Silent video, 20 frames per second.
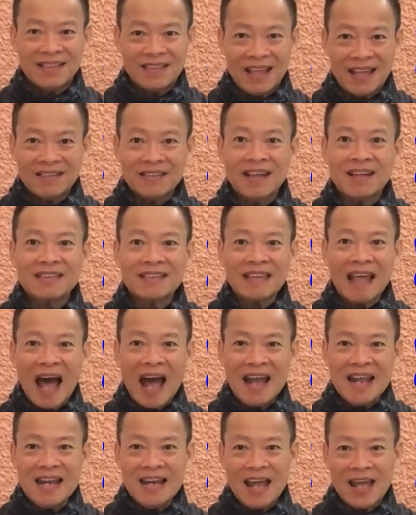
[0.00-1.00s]
that the
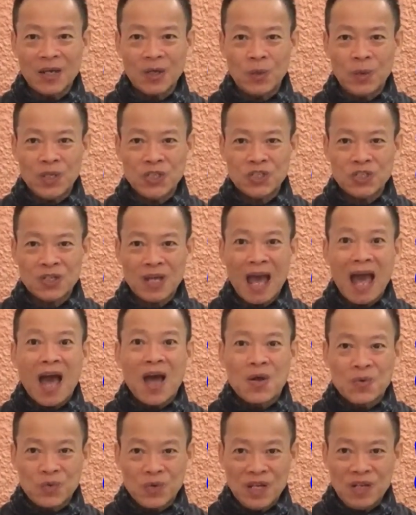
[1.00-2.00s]
Thai language
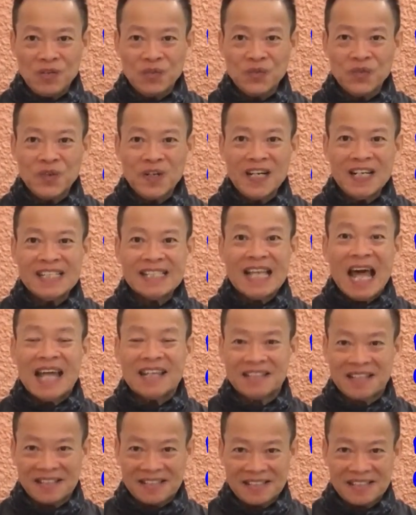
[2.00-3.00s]
refers
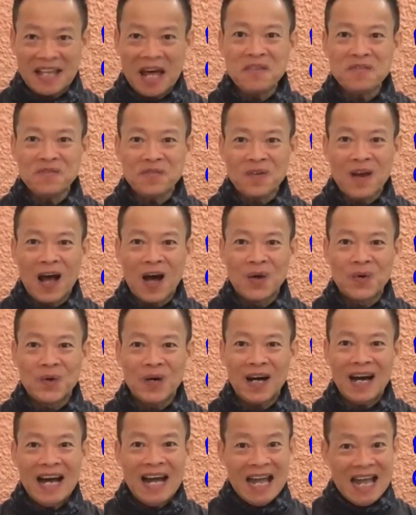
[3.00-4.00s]
the
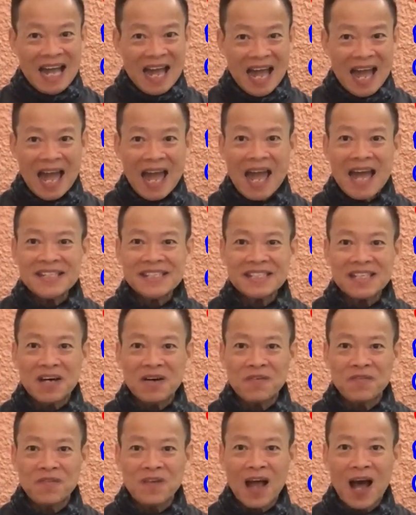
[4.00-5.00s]
sunflower as
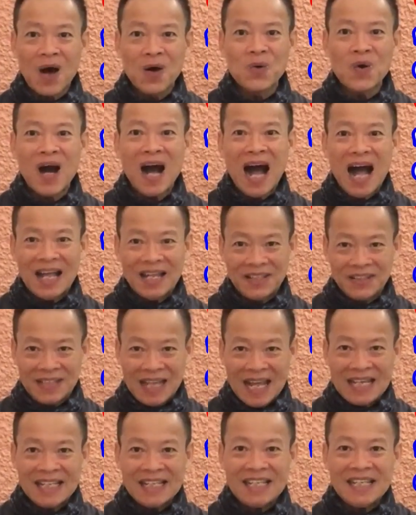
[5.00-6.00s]
a flower
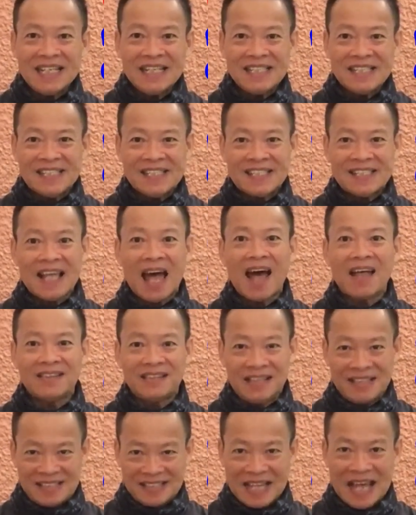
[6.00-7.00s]
that eats
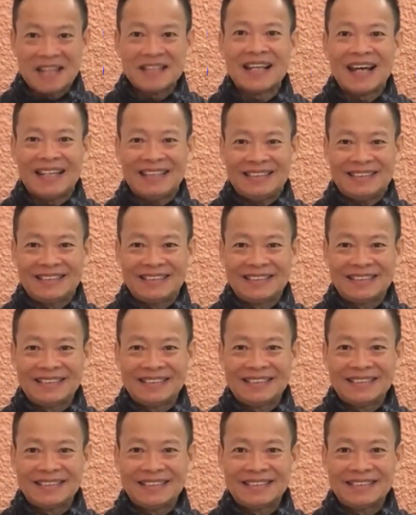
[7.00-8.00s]
the sunlight.
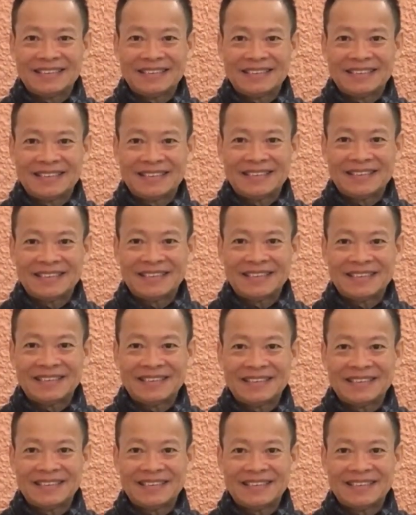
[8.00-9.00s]

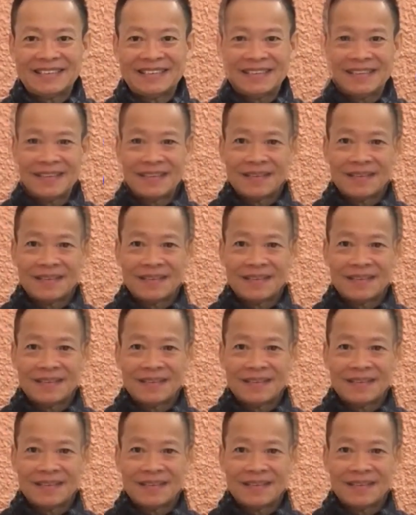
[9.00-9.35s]
Mm.